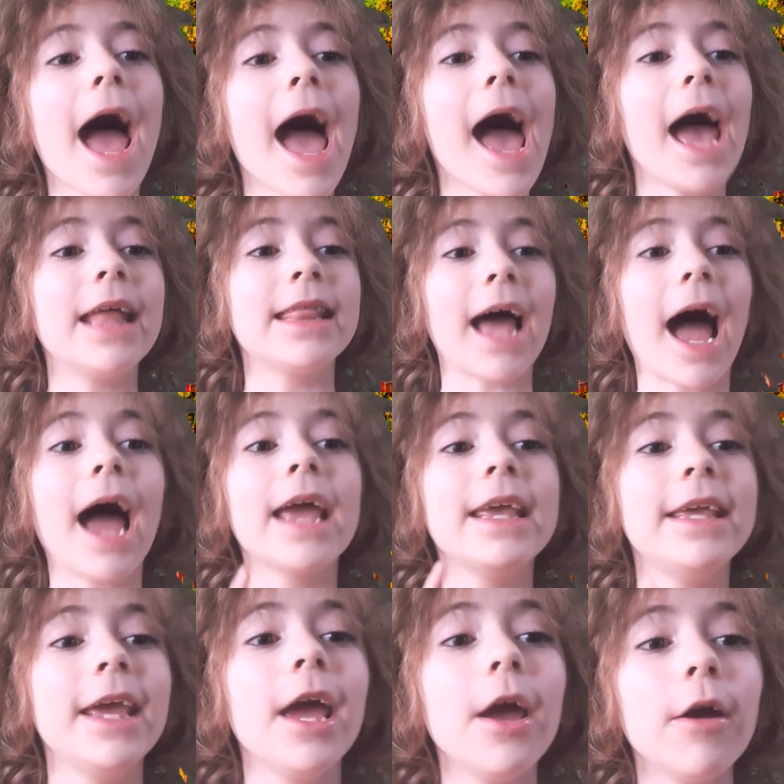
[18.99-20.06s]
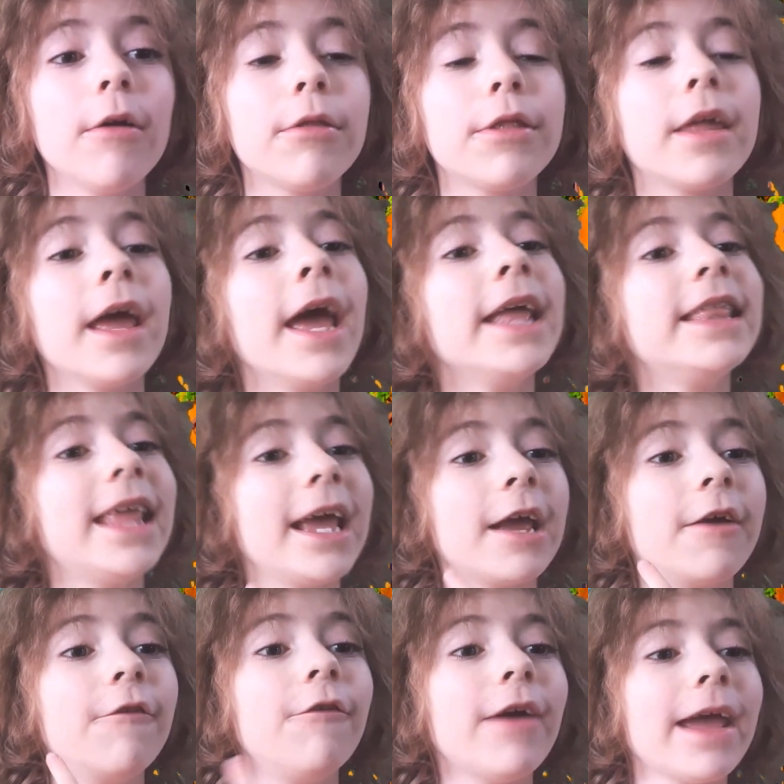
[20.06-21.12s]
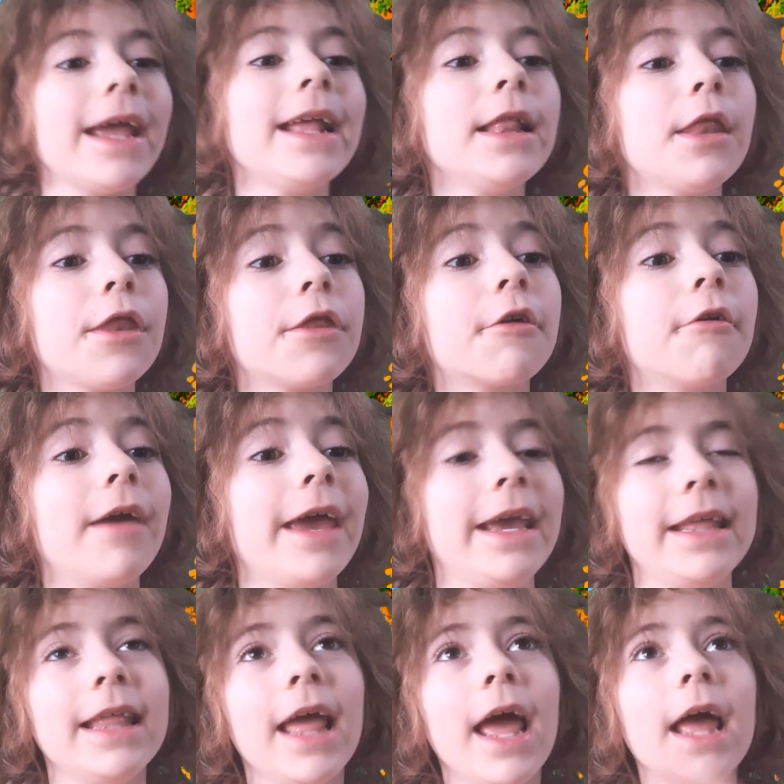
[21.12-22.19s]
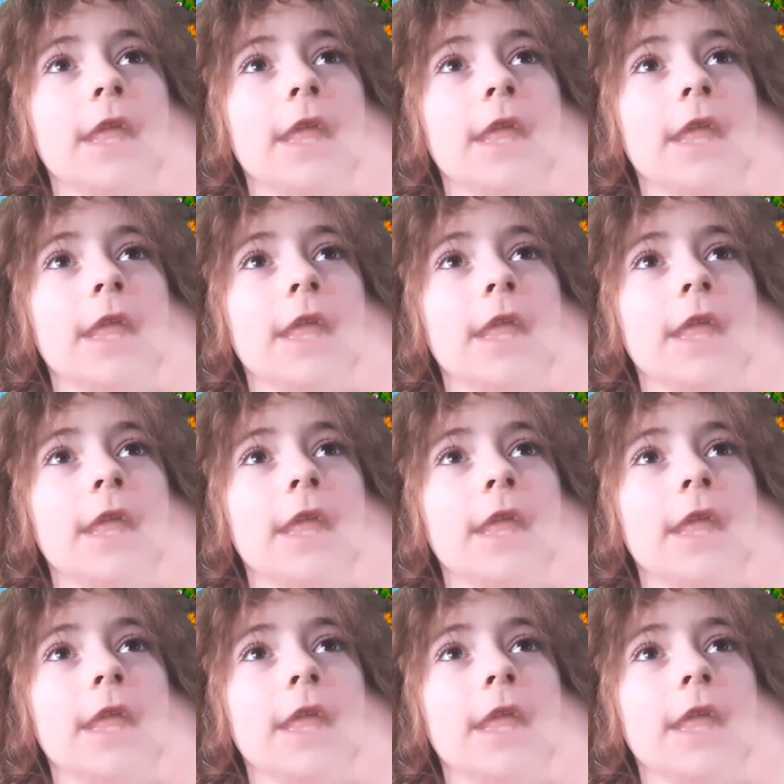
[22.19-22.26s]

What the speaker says: and I used the green screen